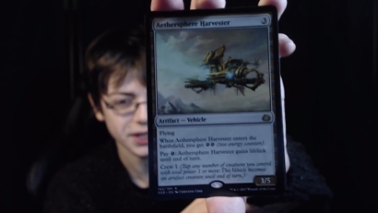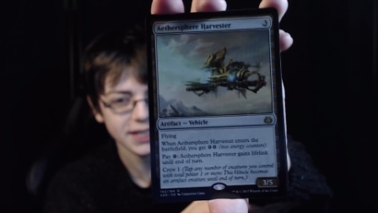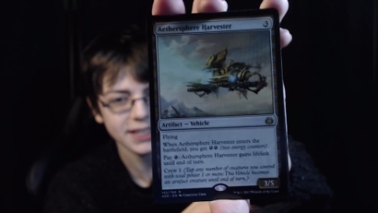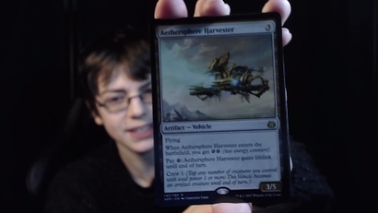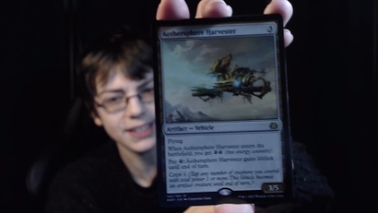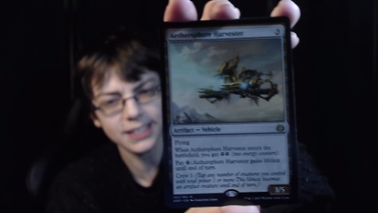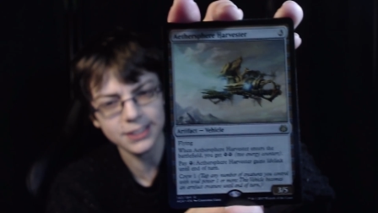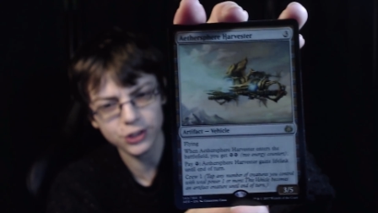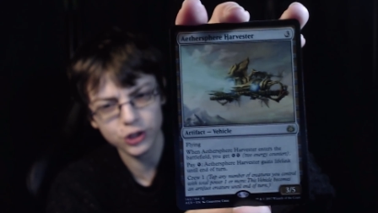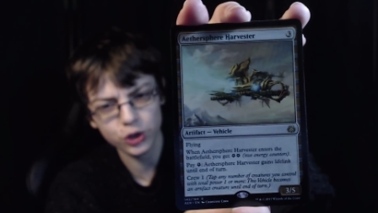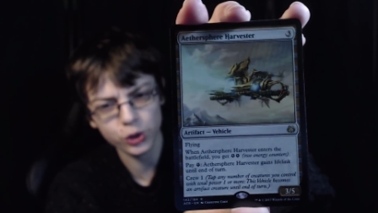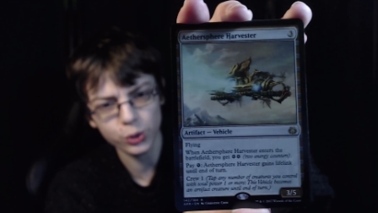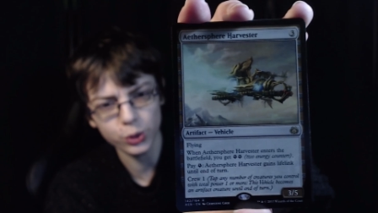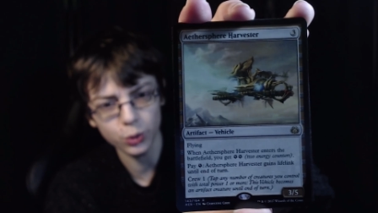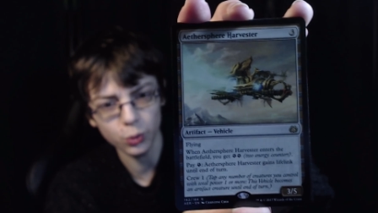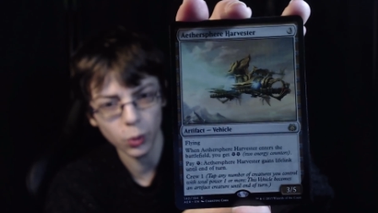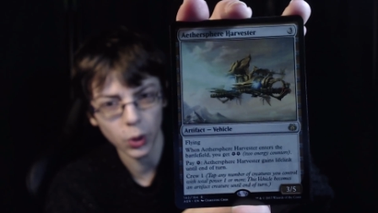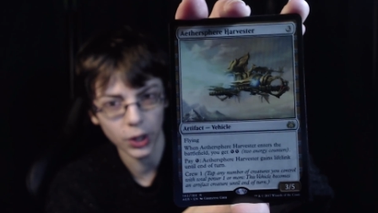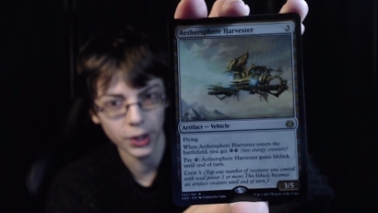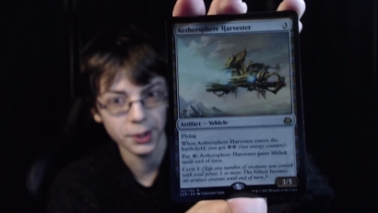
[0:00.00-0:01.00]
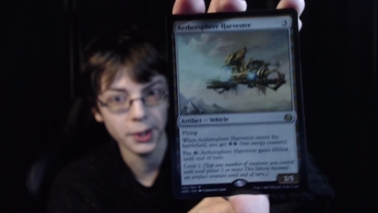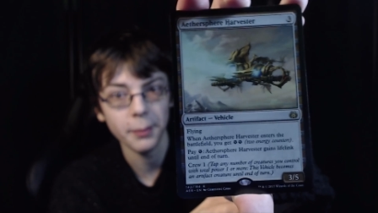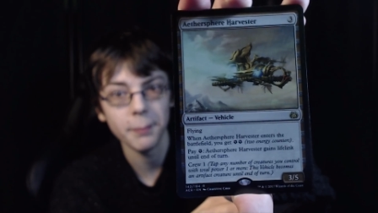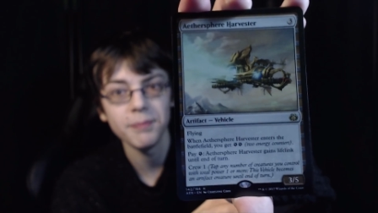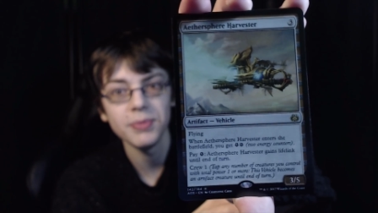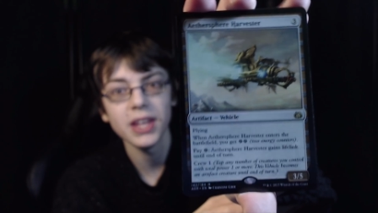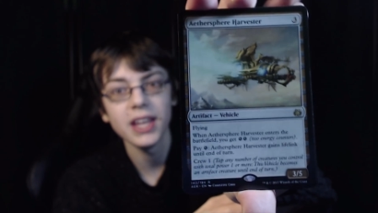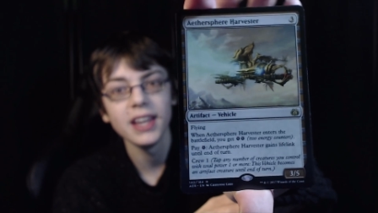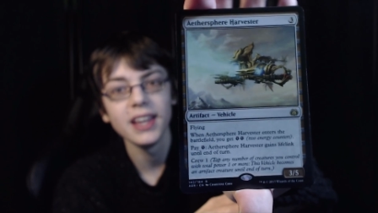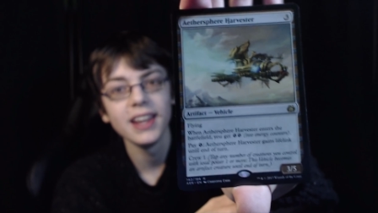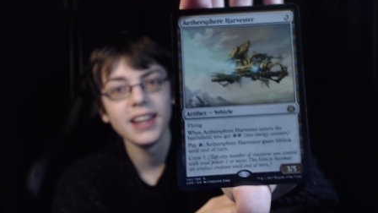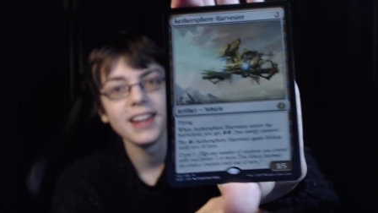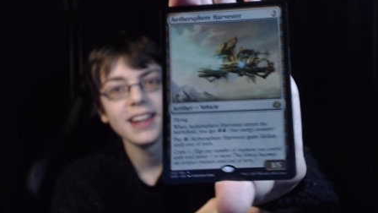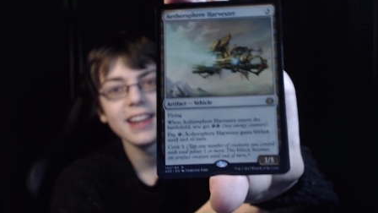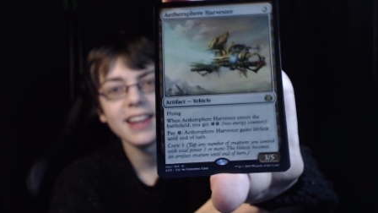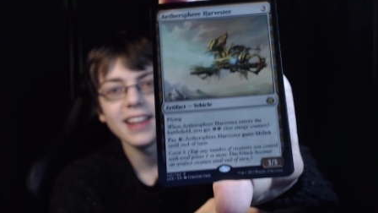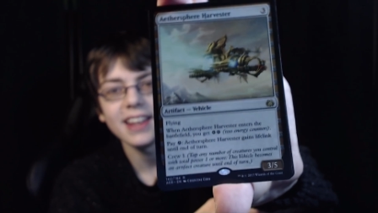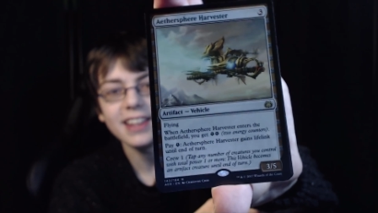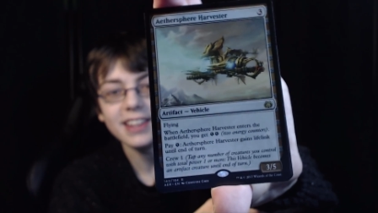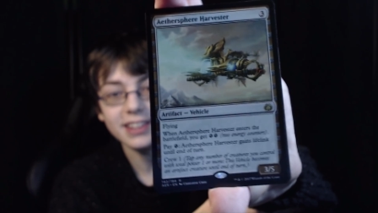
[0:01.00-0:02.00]
and it has crew 1.
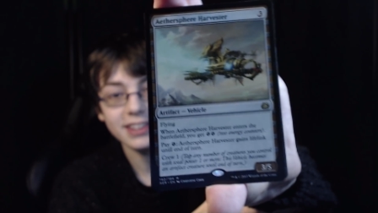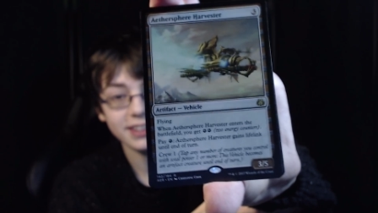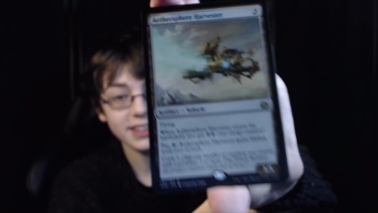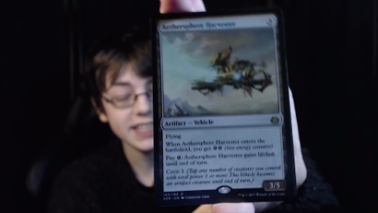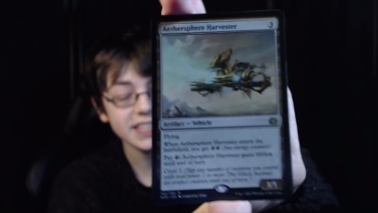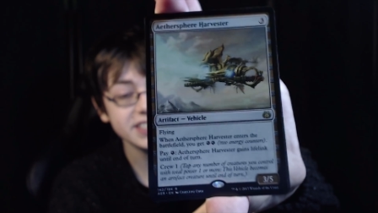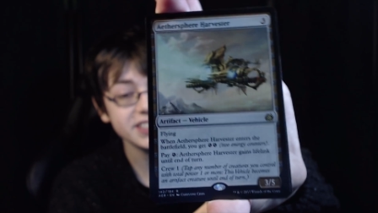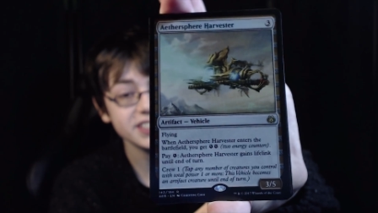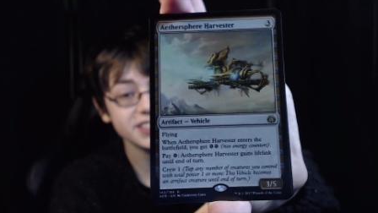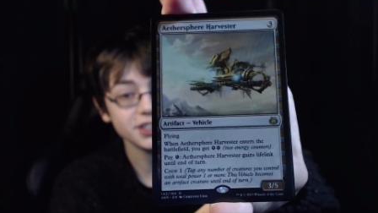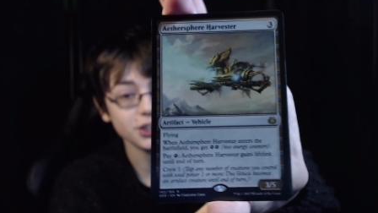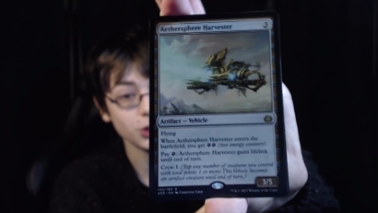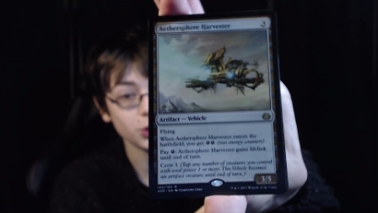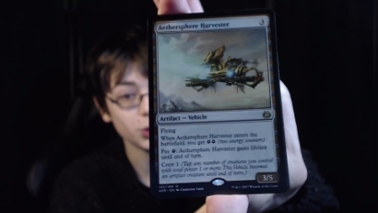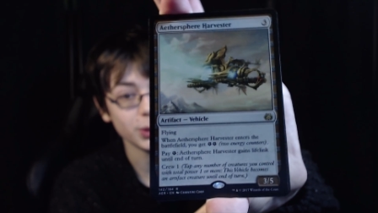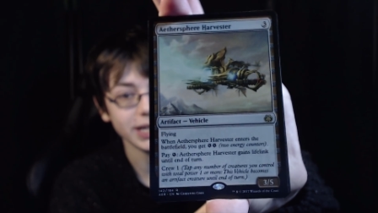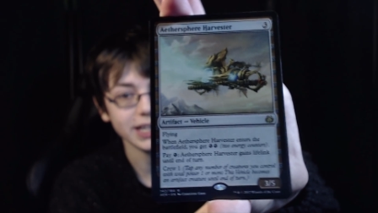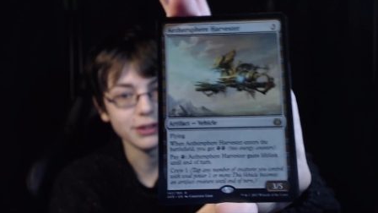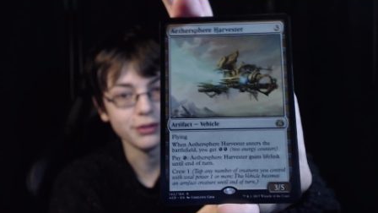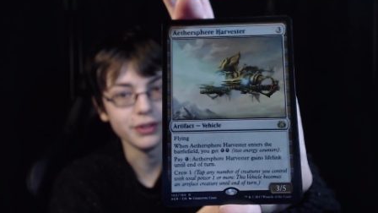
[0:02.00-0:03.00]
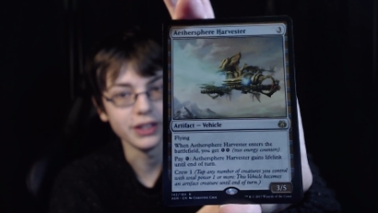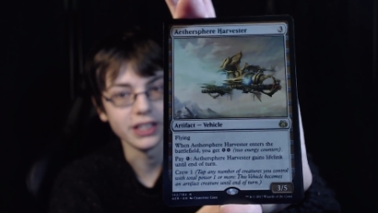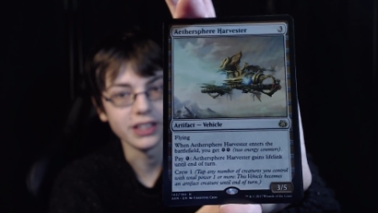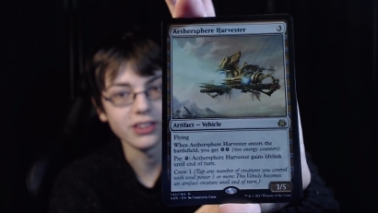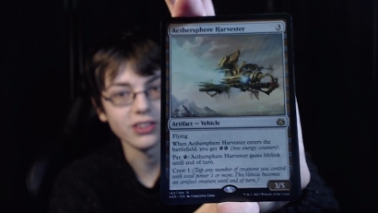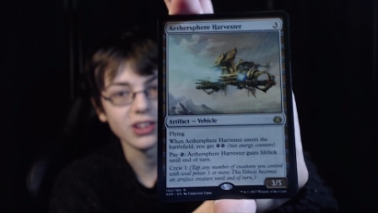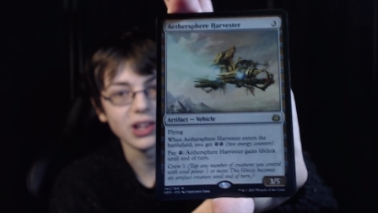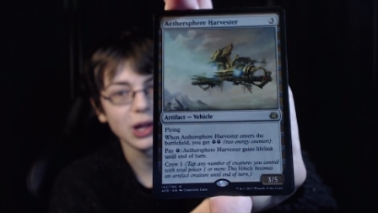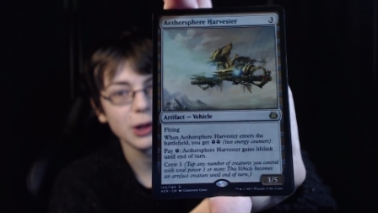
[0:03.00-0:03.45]
This is a great vehicle.